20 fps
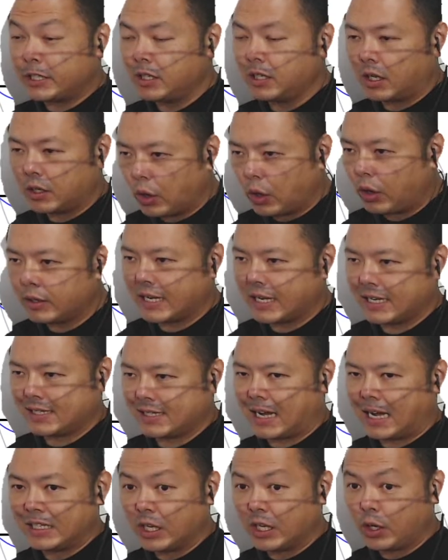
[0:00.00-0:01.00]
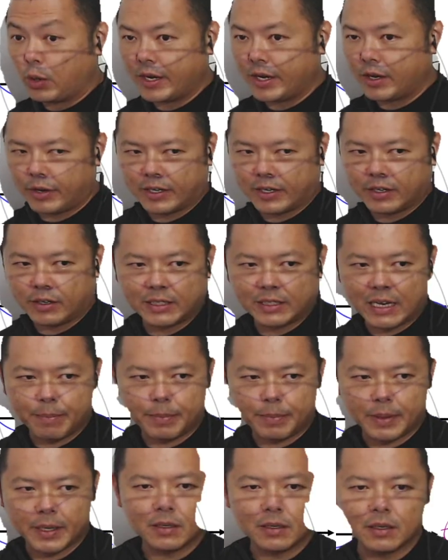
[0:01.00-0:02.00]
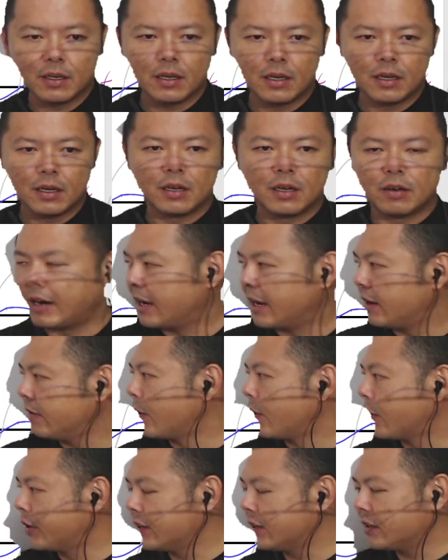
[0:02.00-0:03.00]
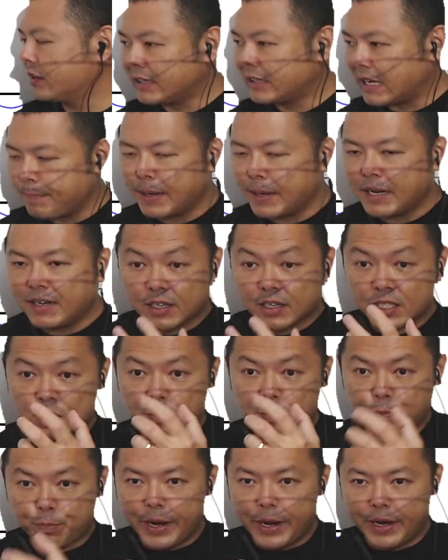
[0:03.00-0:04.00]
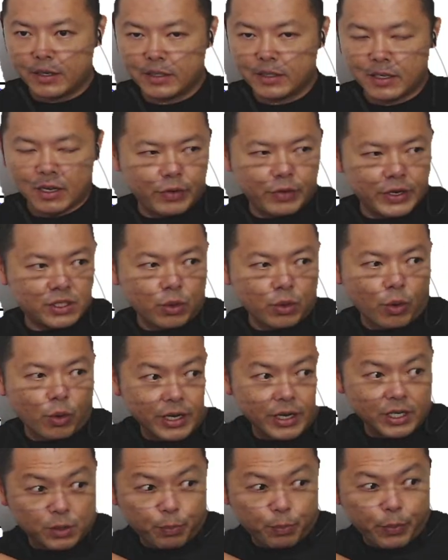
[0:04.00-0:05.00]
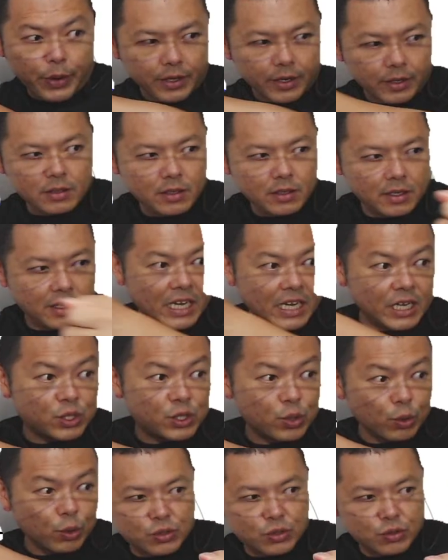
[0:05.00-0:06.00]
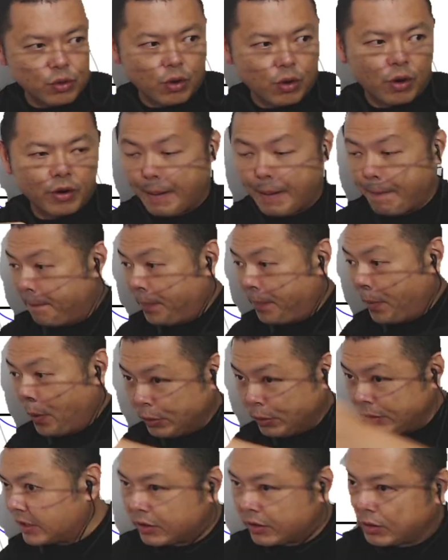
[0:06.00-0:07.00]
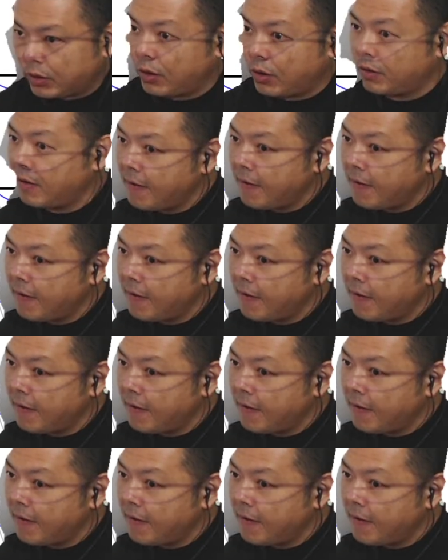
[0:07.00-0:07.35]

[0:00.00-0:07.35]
a door that's undergoing critical damping, right? For critical damping, the spring, the restoring spring, is so strong, it pulls the door,